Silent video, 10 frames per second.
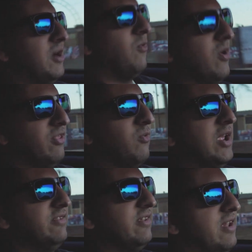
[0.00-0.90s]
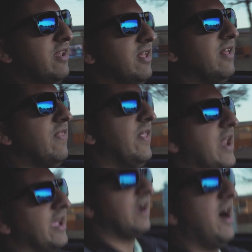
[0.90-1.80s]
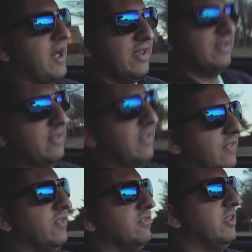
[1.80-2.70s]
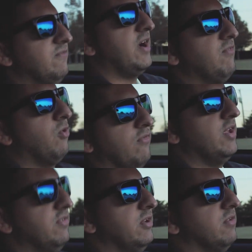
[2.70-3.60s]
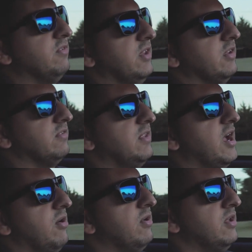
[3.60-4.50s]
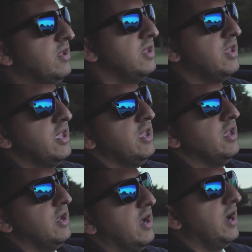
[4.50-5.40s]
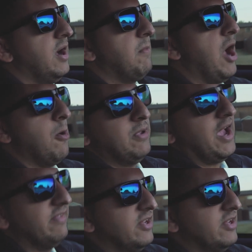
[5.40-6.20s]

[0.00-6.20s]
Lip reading: were the reason that I got the C5 Corvette Z06. Now, I hope you guys